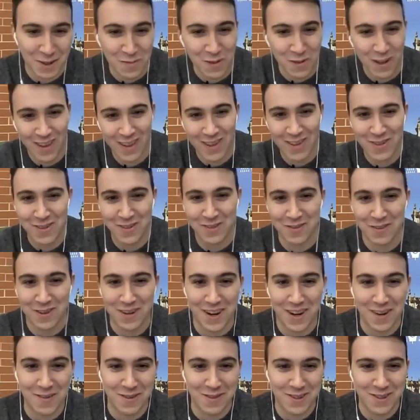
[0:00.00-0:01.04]
videos when
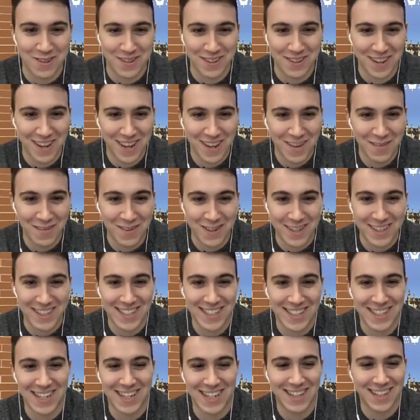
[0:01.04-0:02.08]
I was first
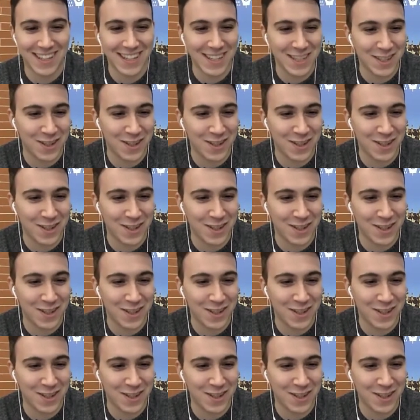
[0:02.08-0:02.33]
starting.